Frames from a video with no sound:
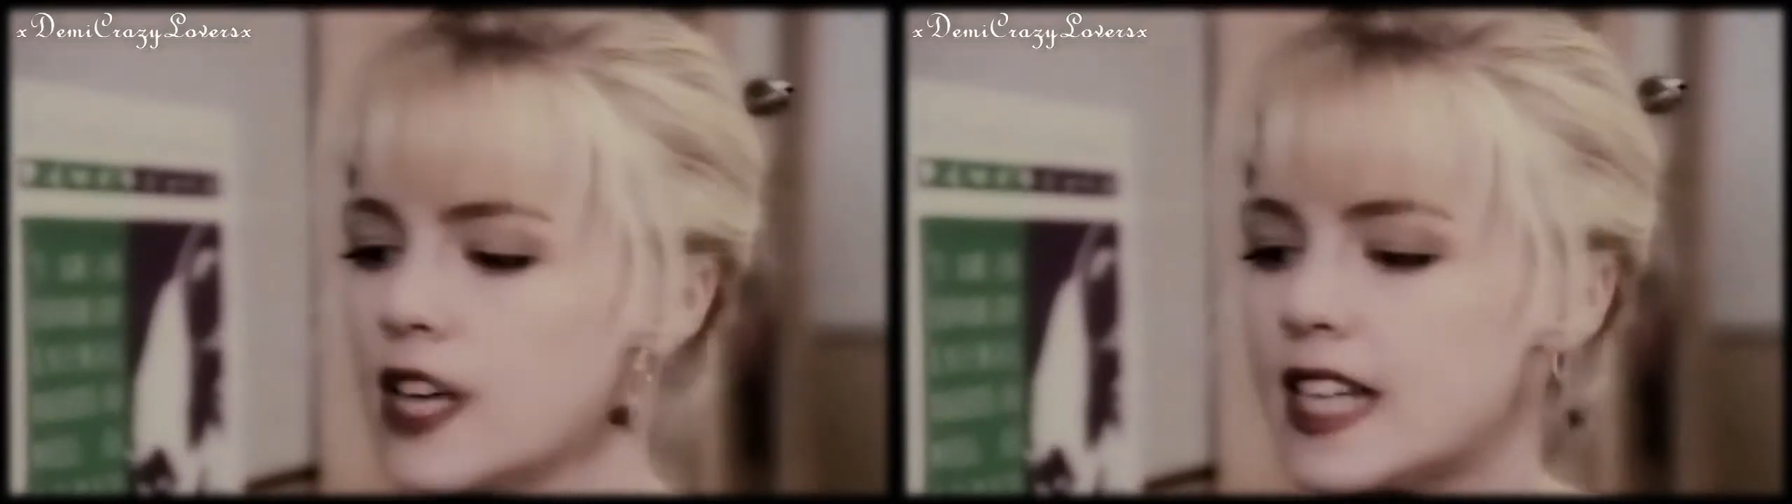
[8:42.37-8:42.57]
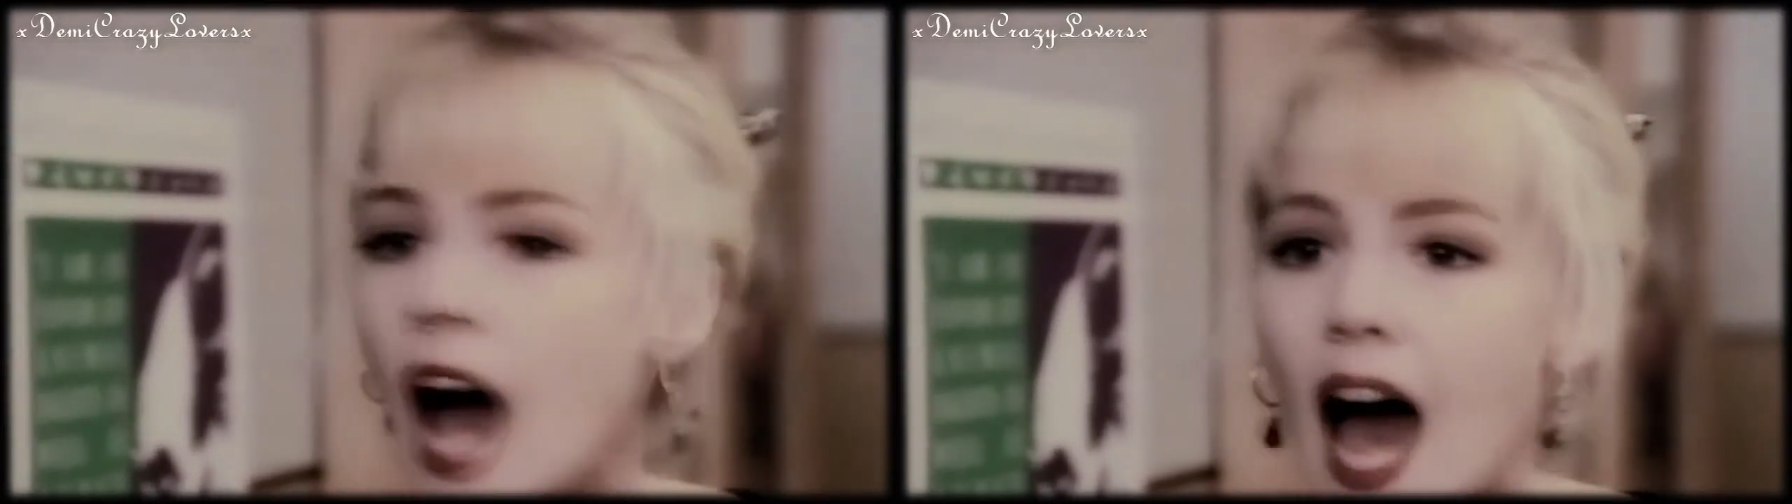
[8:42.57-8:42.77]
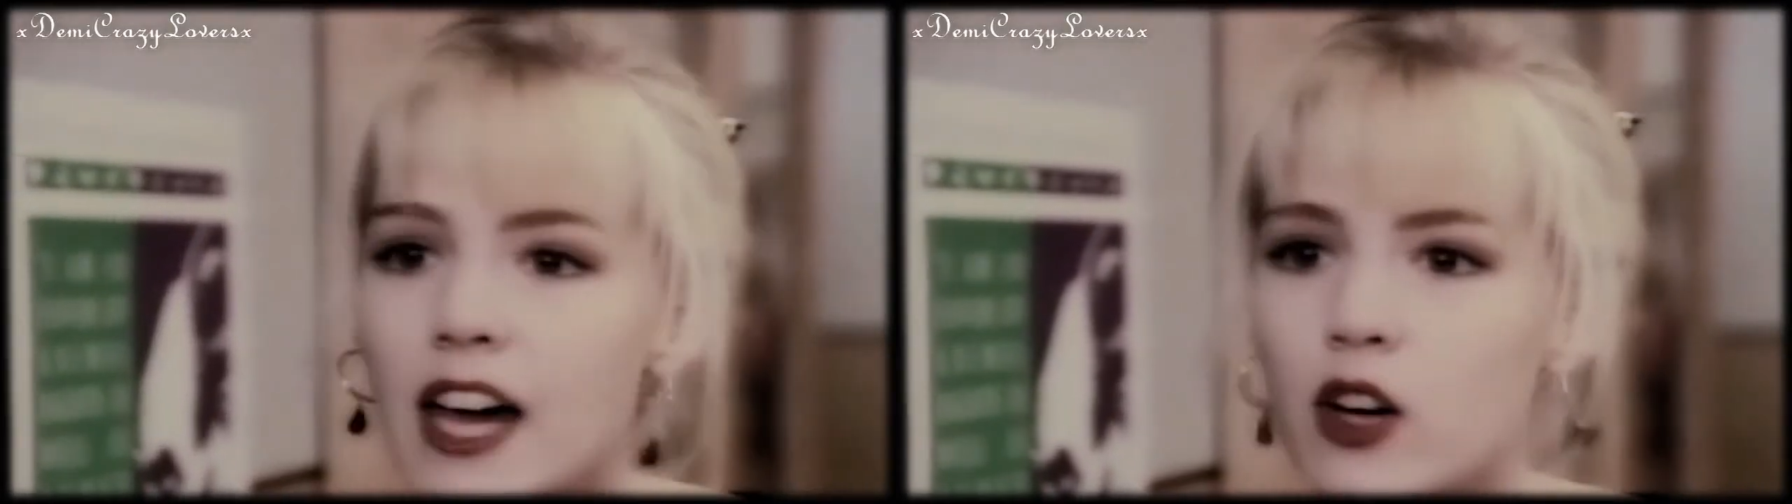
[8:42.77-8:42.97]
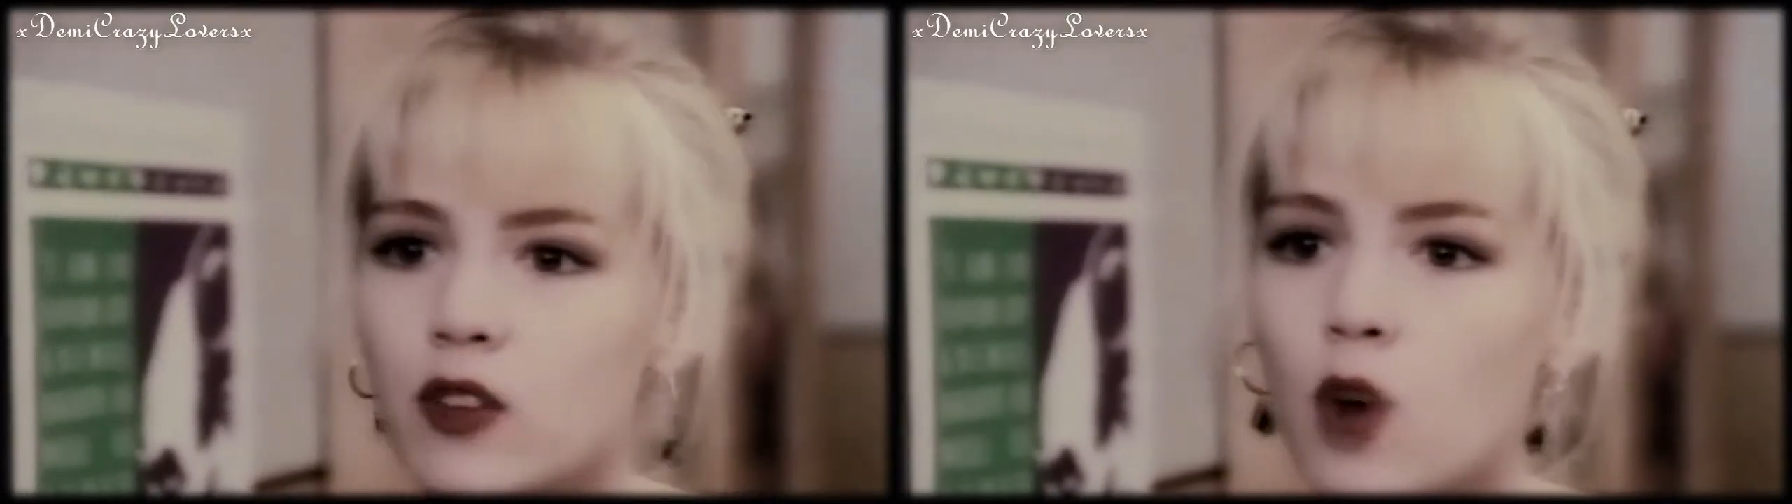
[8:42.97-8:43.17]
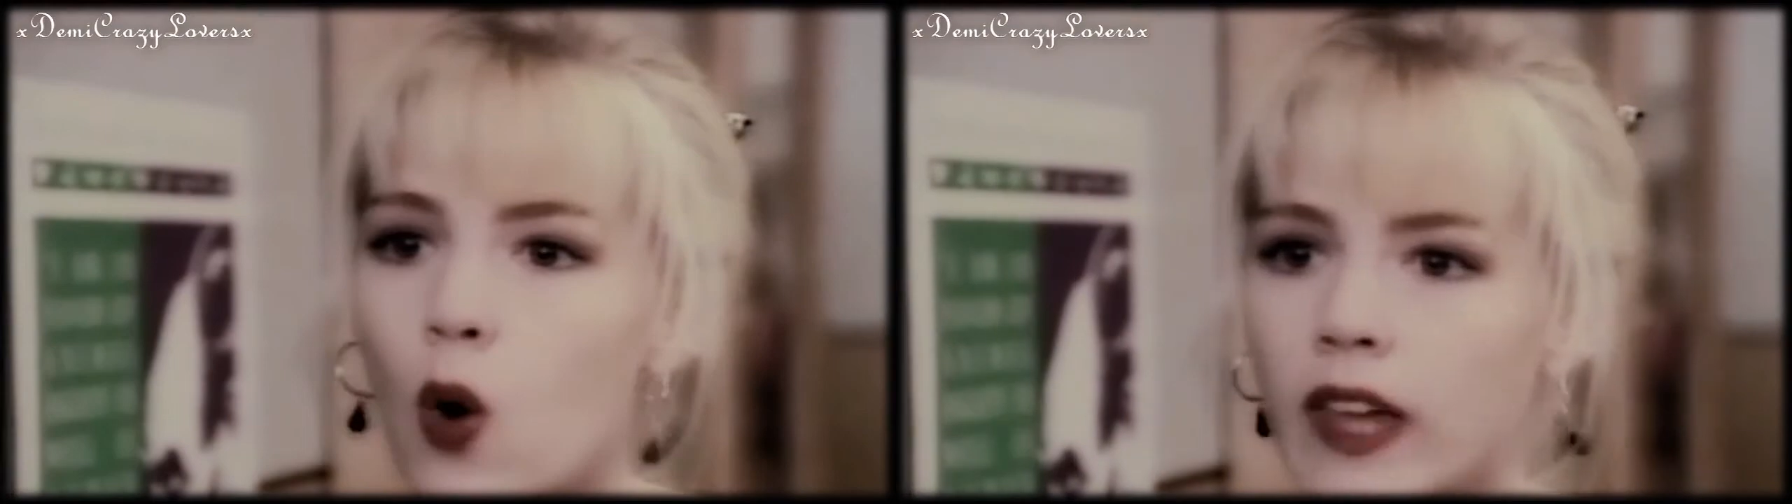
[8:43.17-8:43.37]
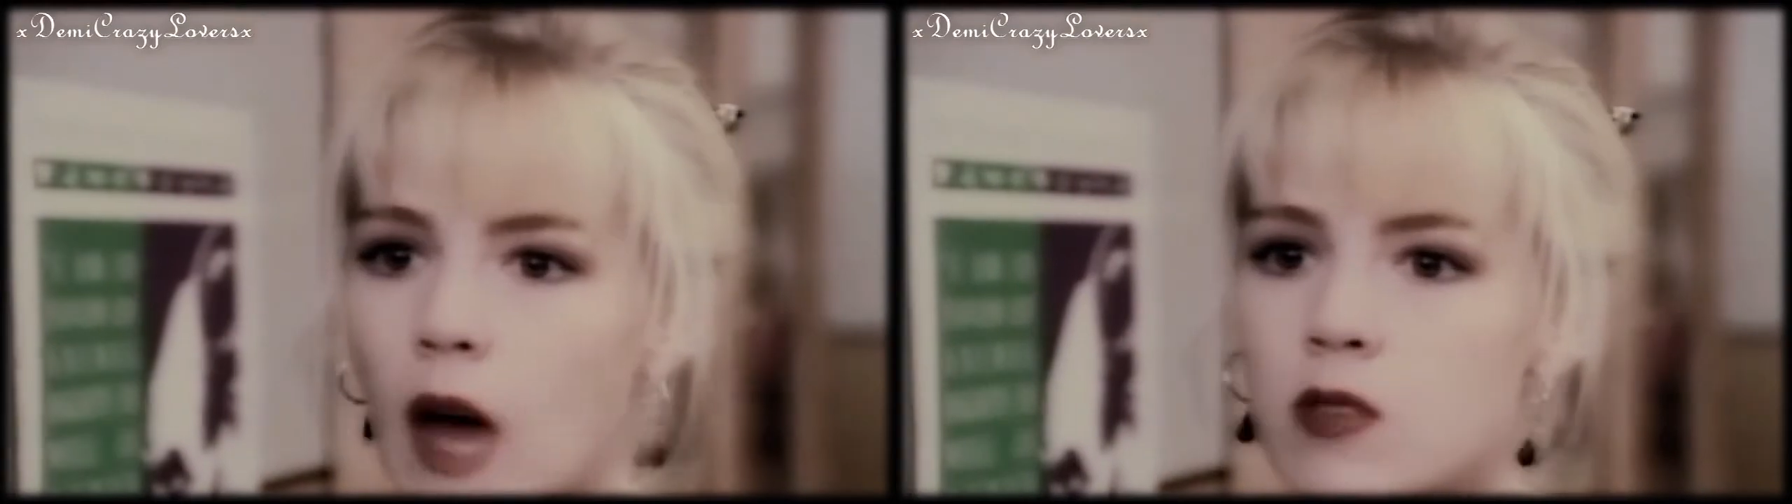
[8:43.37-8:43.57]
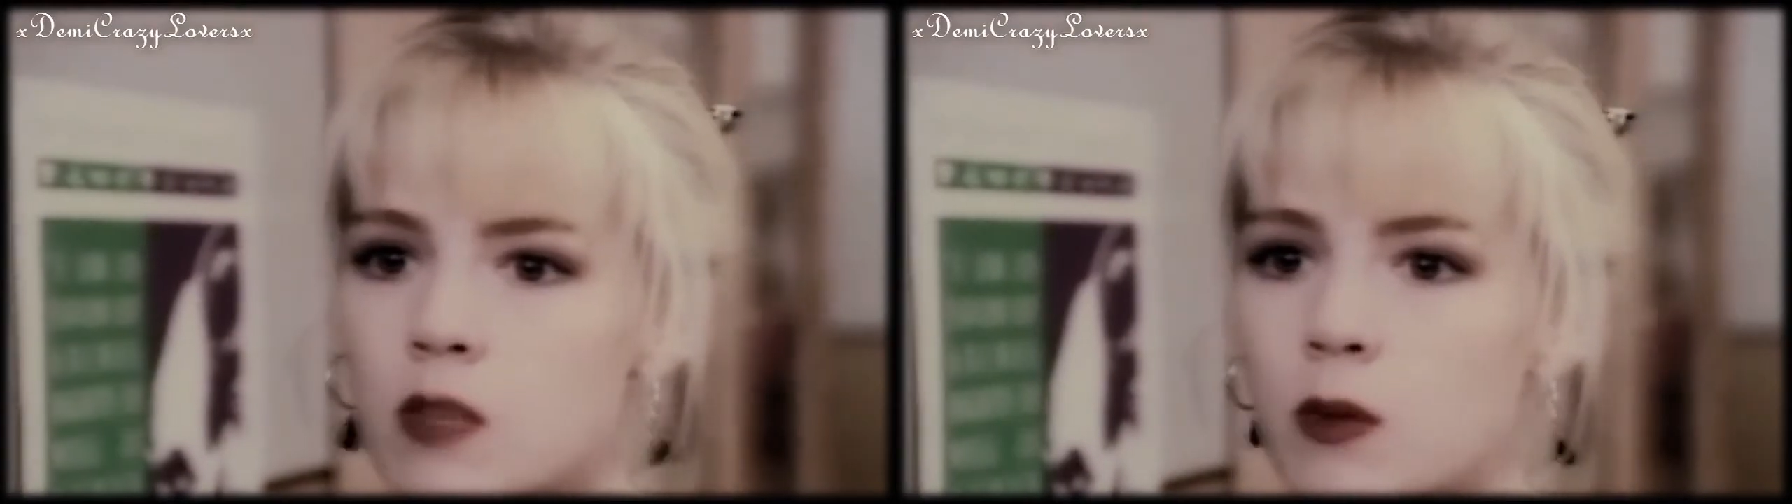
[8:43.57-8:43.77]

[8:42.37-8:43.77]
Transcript: tired of going out with